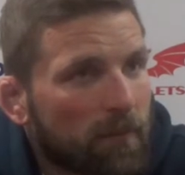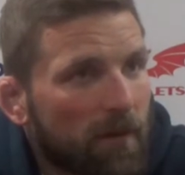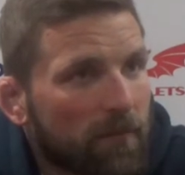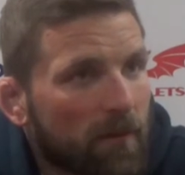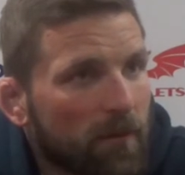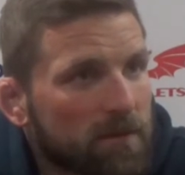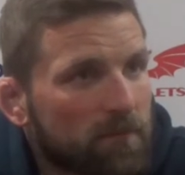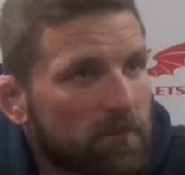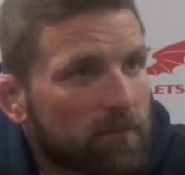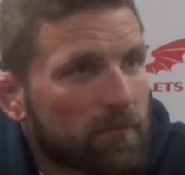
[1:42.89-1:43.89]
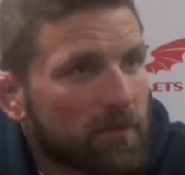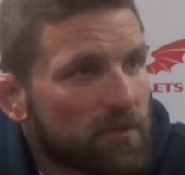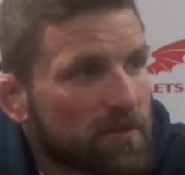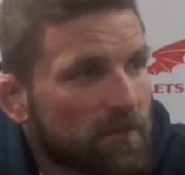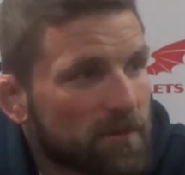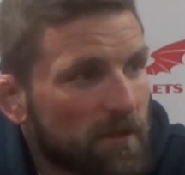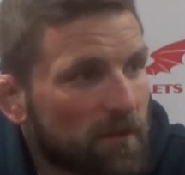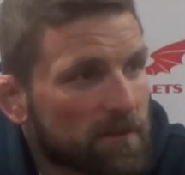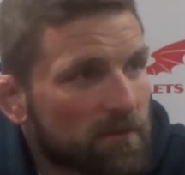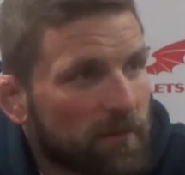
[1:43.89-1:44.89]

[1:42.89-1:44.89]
haven't always produced the results.